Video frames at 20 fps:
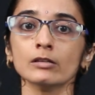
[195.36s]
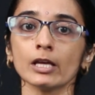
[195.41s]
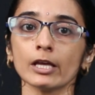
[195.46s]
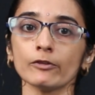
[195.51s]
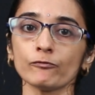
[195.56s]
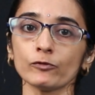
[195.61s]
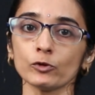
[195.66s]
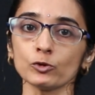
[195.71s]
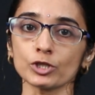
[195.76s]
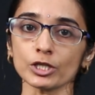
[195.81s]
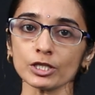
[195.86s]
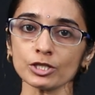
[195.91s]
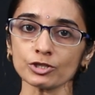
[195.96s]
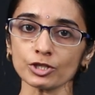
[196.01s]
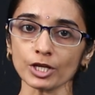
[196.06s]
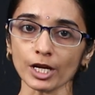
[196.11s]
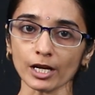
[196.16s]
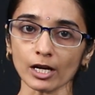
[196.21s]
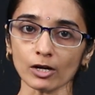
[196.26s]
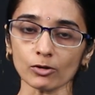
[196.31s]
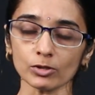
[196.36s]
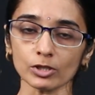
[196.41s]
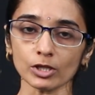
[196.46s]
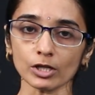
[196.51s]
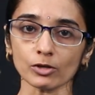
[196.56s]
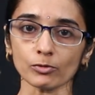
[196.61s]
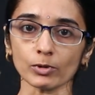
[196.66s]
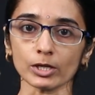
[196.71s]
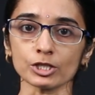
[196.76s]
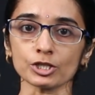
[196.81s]
If you just check out
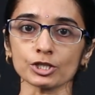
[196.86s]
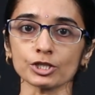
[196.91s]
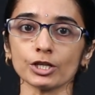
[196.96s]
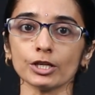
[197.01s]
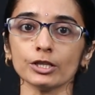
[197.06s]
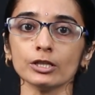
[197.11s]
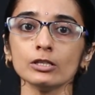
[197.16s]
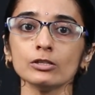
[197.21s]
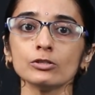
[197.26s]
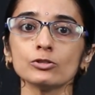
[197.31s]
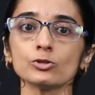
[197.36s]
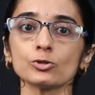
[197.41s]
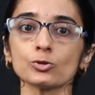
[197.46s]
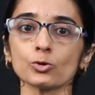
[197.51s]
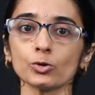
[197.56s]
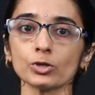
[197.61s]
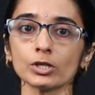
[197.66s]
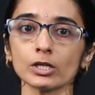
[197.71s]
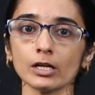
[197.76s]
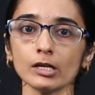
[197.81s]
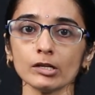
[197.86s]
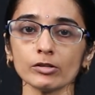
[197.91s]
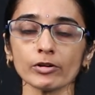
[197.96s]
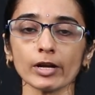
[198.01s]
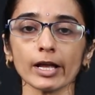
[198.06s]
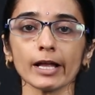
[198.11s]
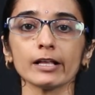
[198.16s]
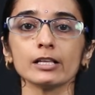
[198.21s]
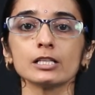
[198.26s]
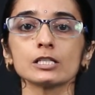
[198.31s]
the question, total
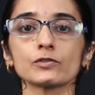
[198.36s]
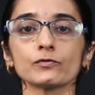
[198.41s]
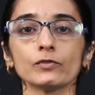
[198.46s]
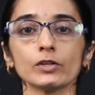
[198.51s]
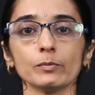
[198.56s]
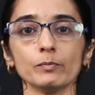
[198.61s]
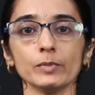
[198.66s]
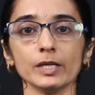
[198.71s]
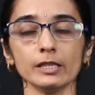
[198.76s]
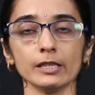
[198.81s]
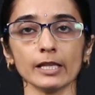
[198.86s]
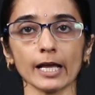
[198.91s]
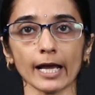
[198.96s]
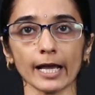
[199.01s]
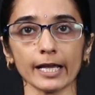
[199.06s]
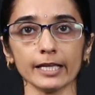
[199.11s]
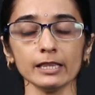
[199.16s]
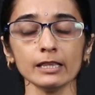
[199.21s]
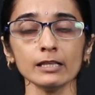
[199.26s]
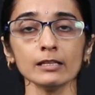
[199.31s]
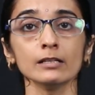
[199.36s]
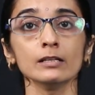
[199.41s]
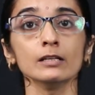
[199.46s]
trials will be 9,